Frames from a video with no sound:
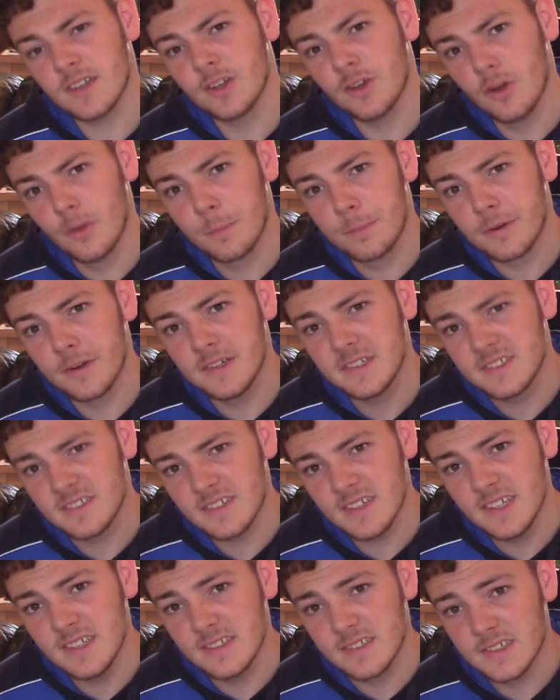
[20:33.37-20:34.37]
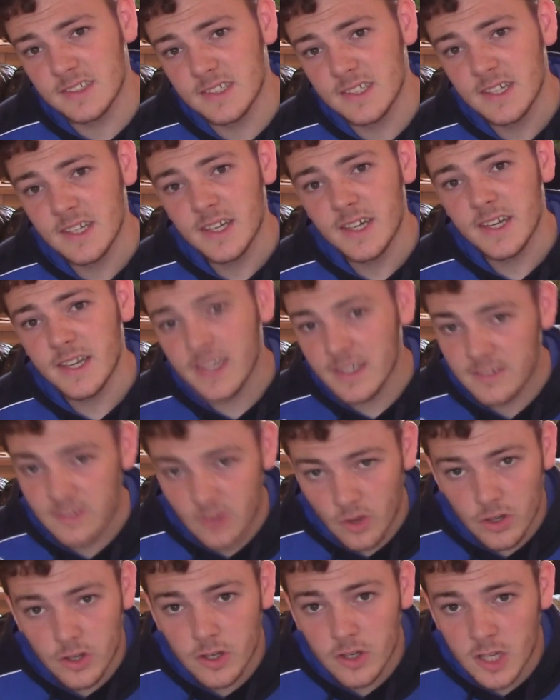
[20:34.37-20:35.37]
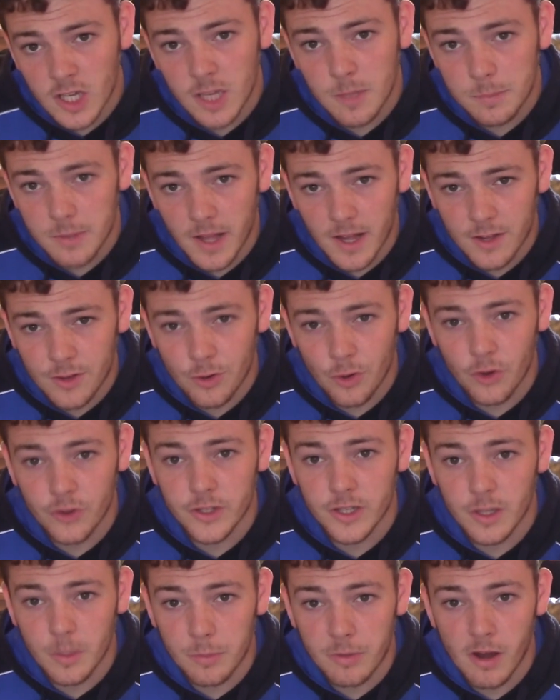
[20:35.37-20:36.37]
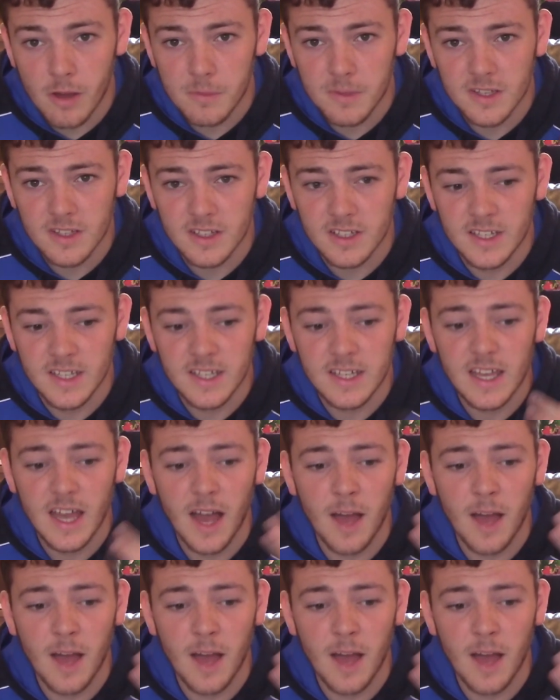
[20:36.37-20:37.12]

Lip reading: a good pre-season, he's got to keep that going in the Premier League.